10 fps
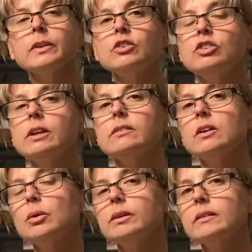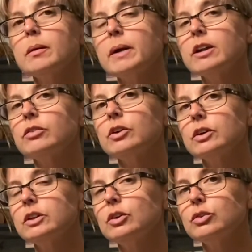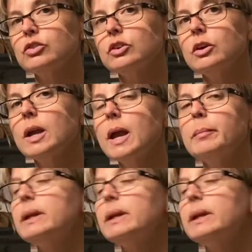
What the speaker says: She doesn't always come out of her enclosure, but I